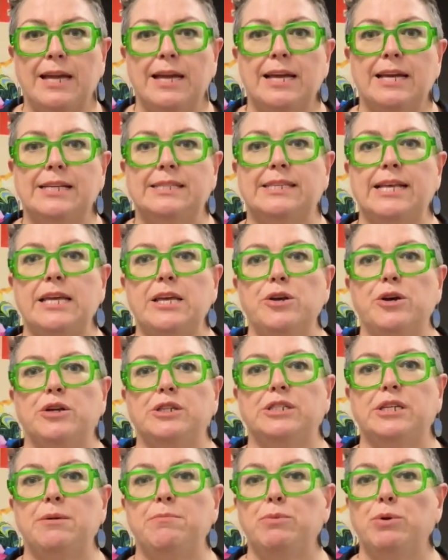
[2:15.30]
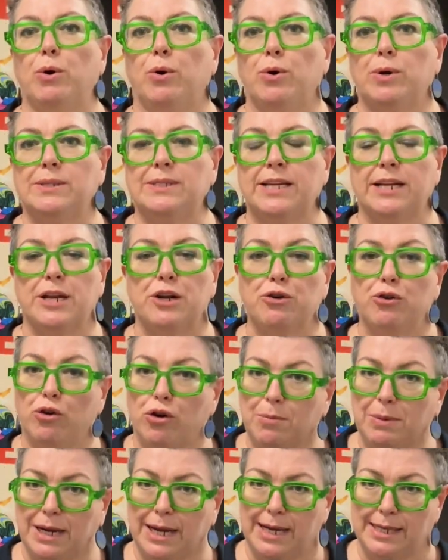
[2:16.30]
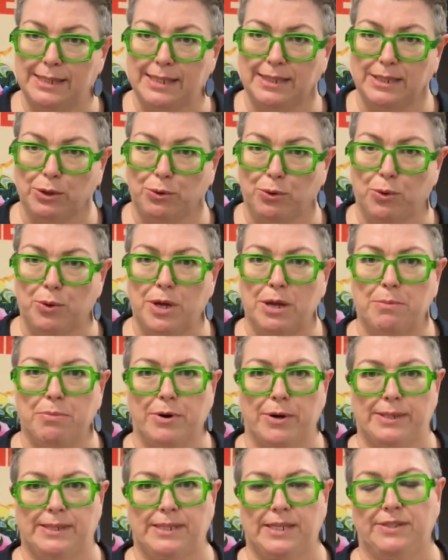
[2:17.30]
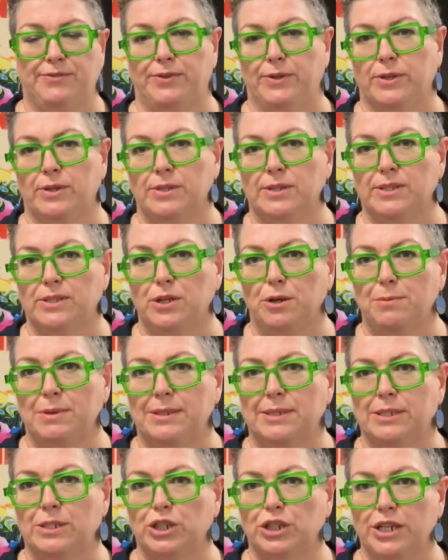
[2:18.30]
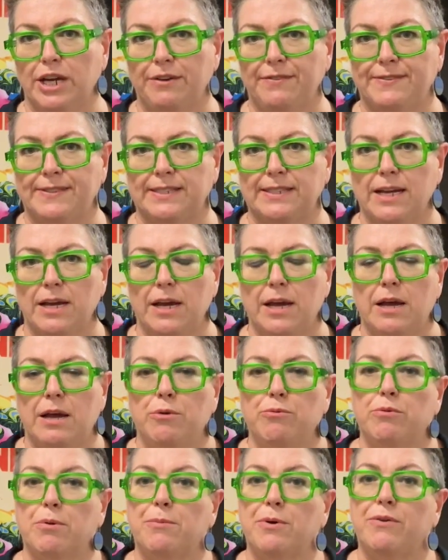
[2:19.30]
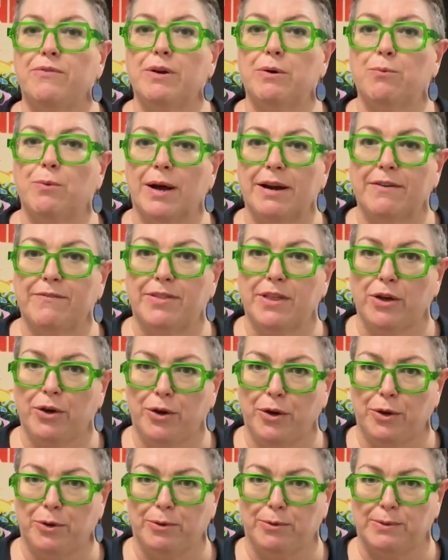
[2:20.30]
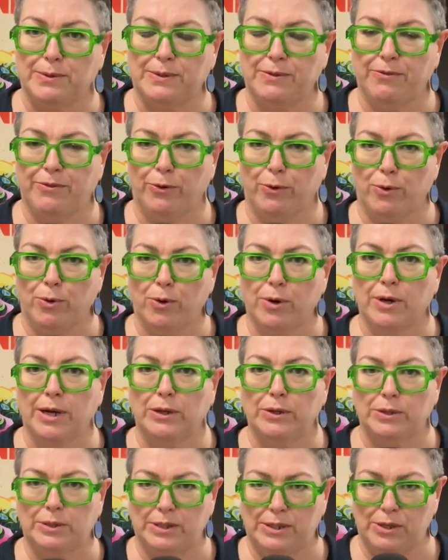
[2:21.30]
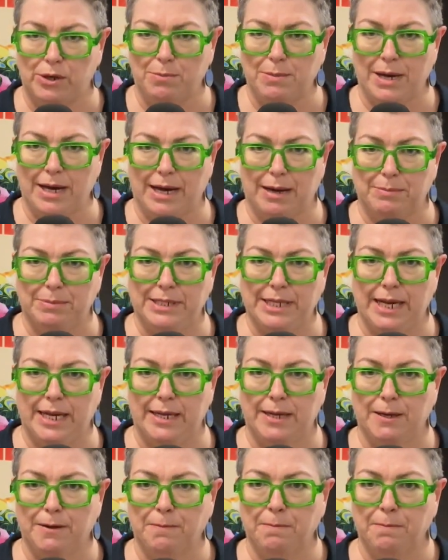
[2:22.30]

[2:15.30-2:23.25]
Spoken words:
CEO Tim York said it normalises the cooking process for consumers and chefs, removing one of the hurdles for consumer uptake.